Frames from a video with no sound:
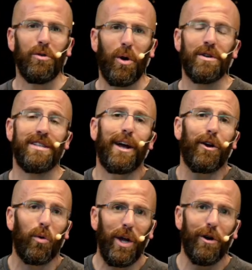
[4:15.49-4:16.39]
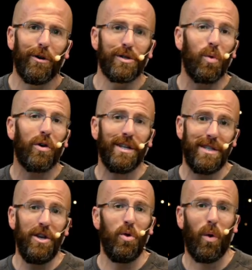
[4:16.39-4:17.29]
you'll notice that greeters will
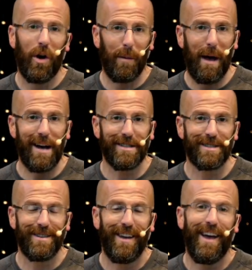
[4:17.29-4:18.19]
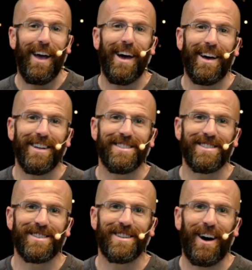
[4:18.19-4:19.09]
continue wearing masks, and